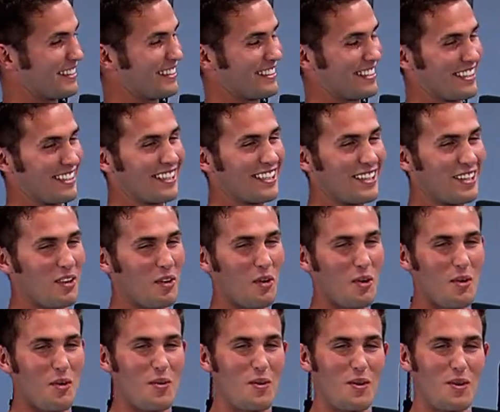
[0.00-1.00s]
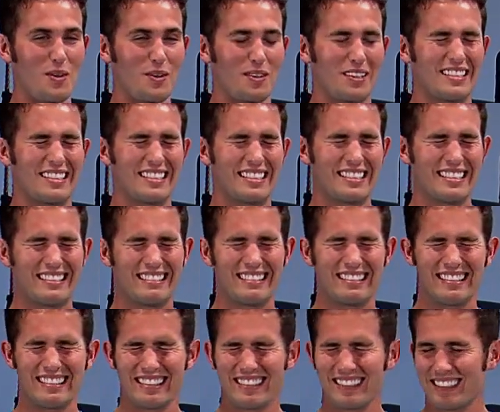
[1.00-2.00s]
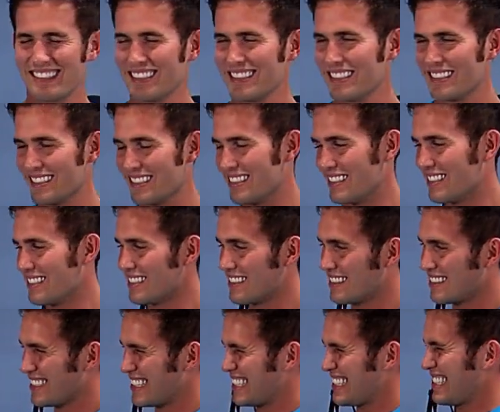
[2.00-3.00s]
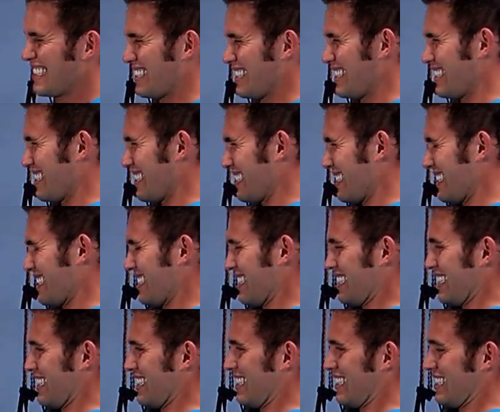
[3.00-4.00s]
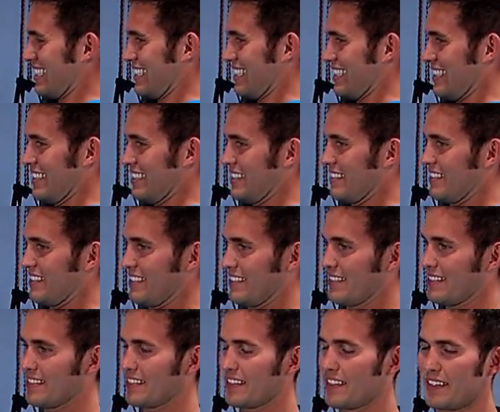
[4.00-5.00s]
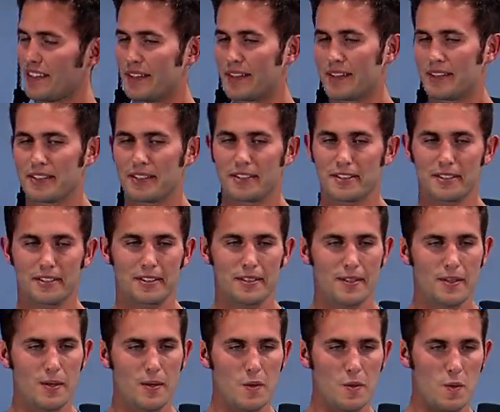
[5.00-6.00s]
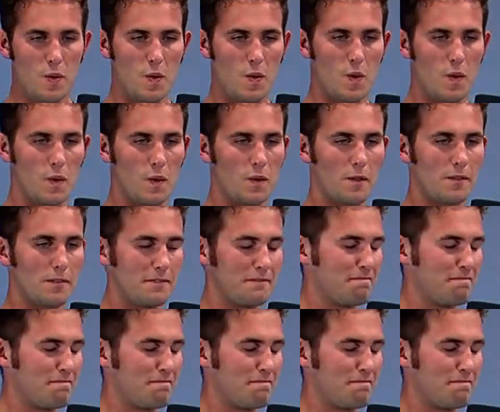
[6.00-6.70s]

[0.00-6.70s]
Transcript: Let's just do a few more here. All the way to the right. I encourage you to do this until you